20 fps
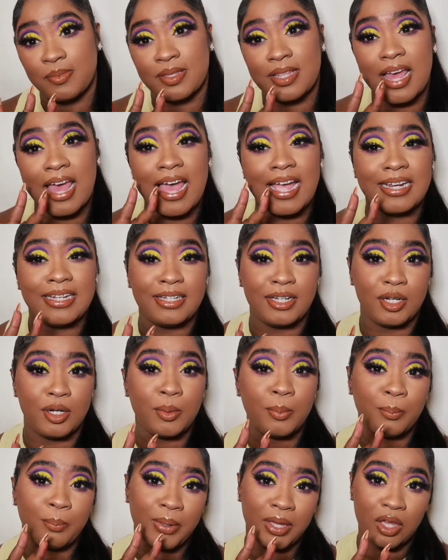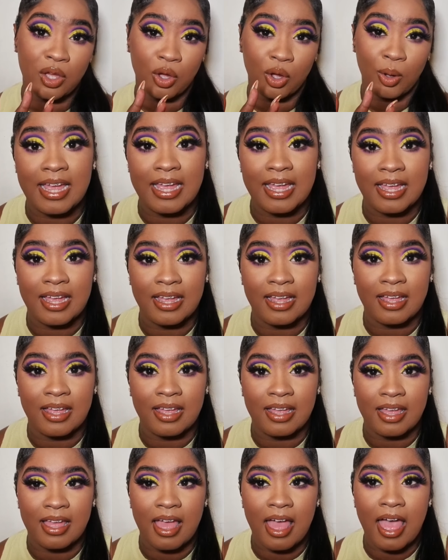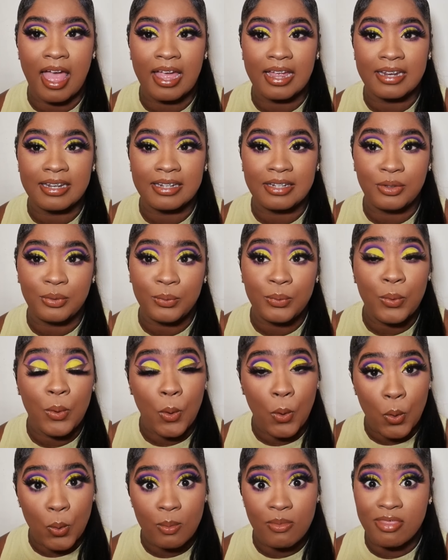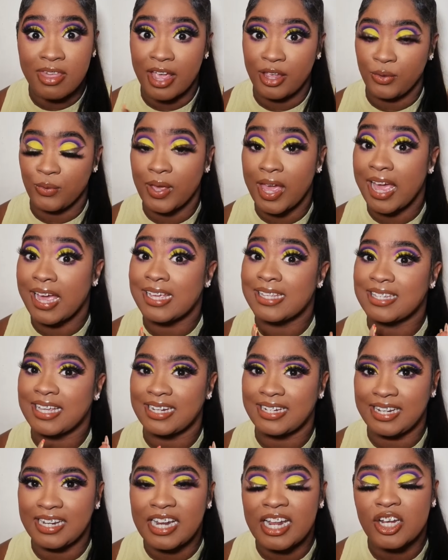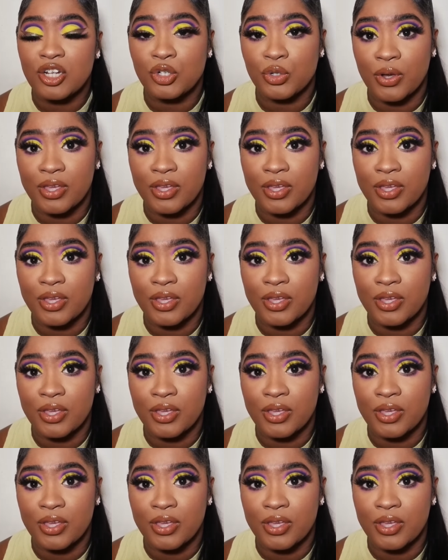that I did pick up. I do hope that you guys did enjoy